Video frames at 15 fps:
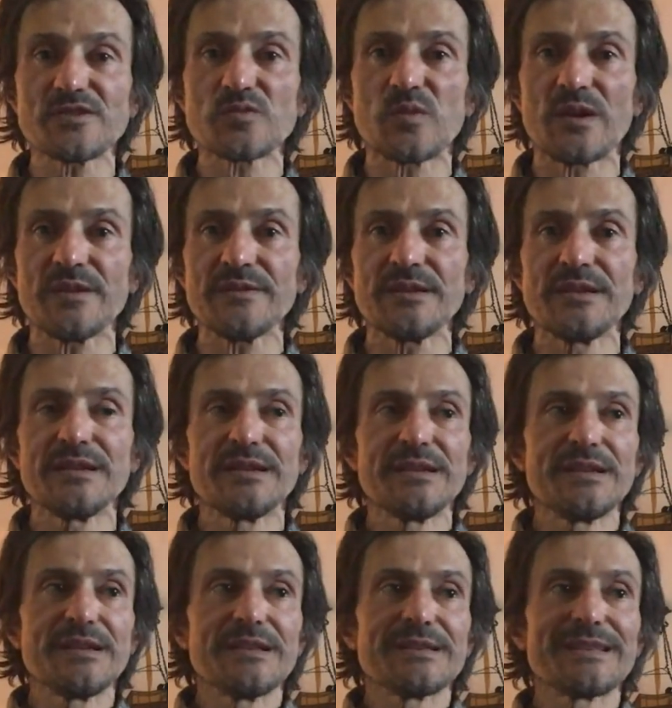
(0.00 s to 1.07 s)
one.
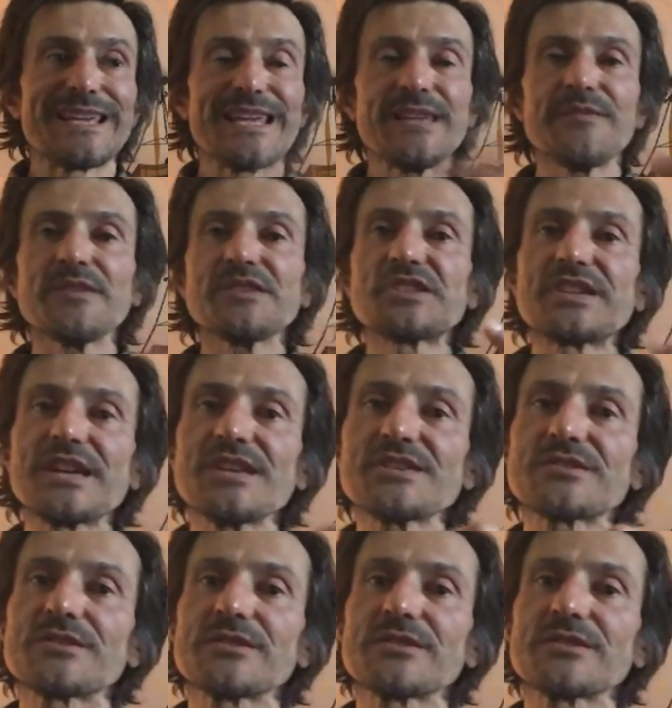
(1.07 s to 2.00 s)
They even changed